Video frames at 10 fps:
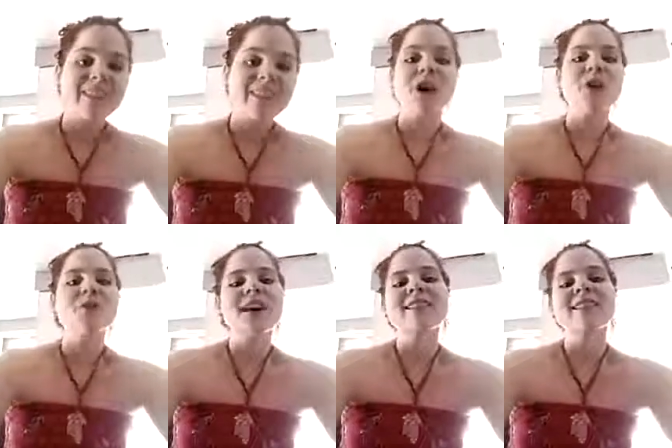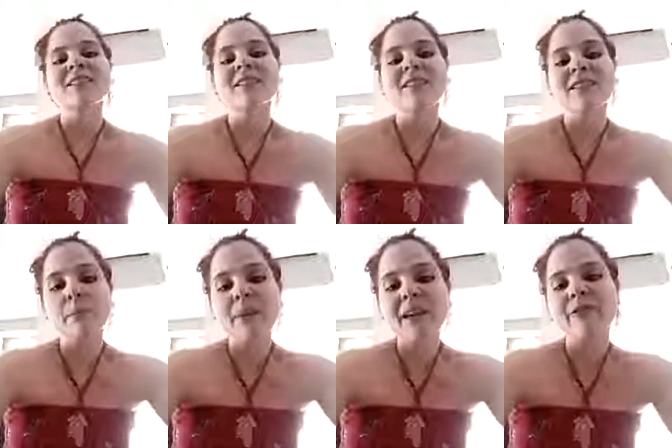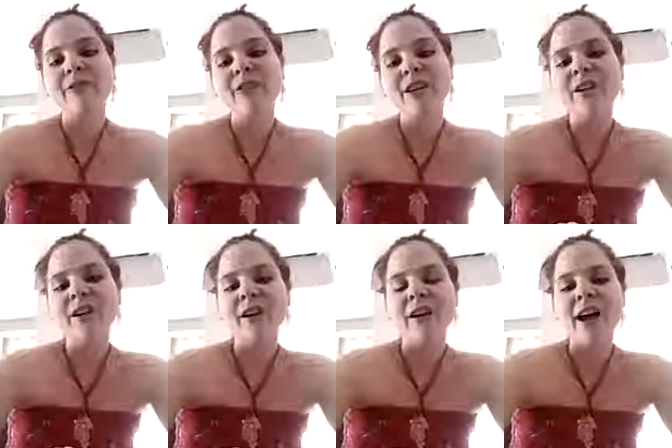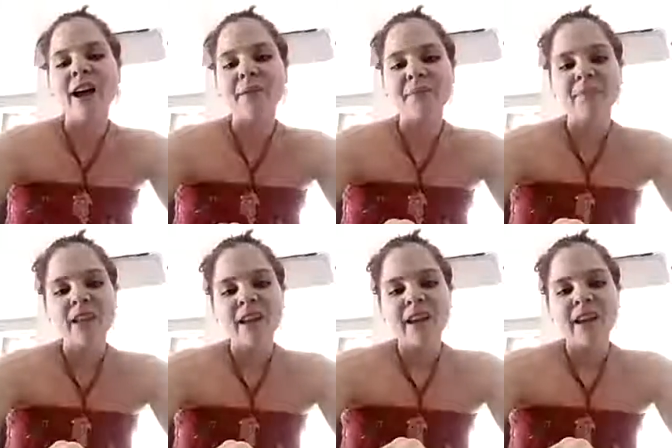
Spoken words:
That's a big fear.